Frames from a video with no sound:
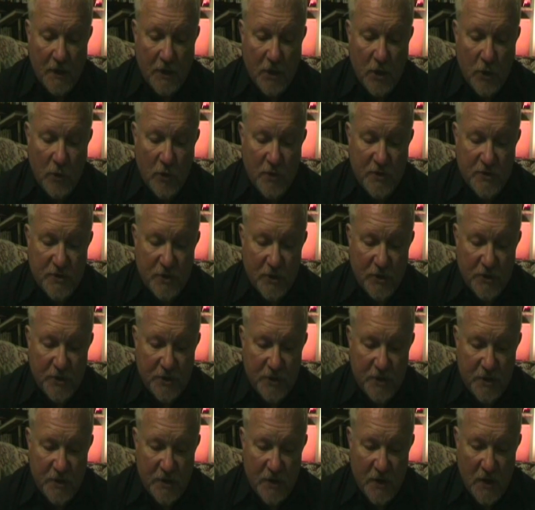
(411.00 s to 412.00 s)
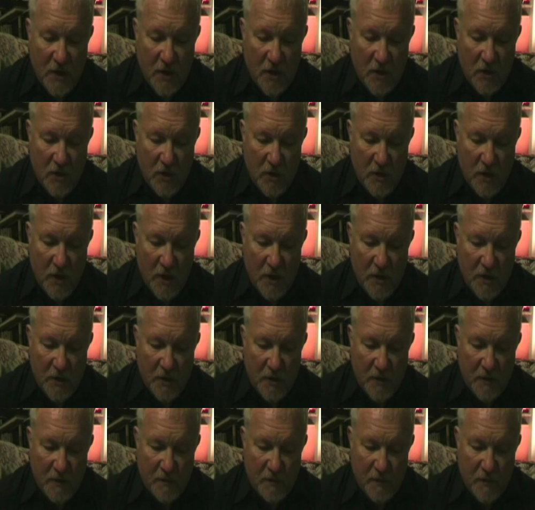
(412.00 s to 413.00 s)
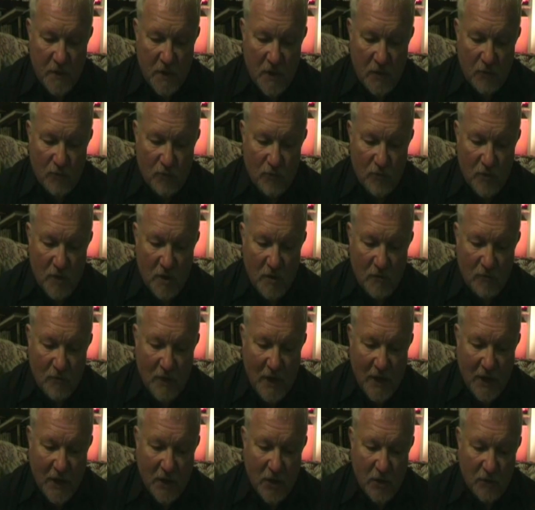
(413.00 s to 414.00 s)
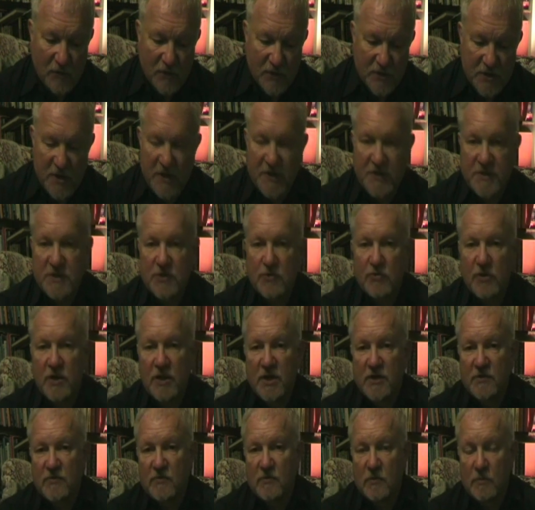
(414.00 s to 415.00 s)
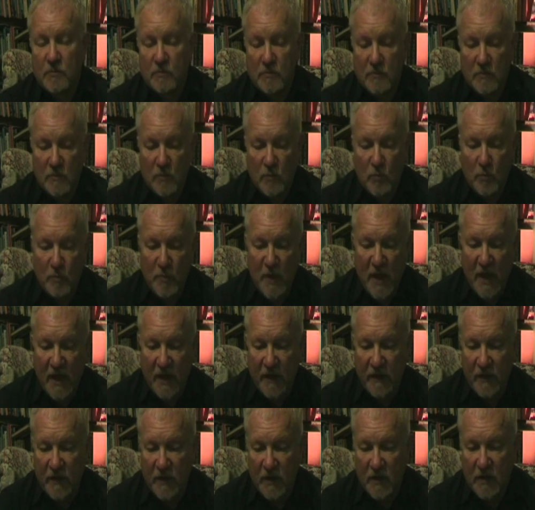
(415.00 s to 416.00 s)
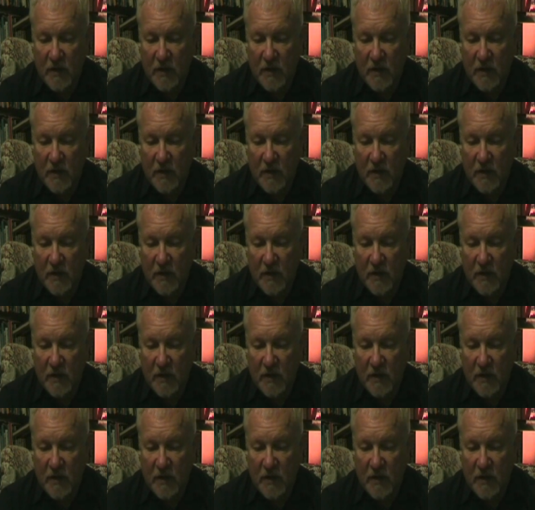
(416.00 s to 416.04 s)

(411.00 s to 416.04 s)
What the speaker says: No, it's not a relic of a dance craze from back in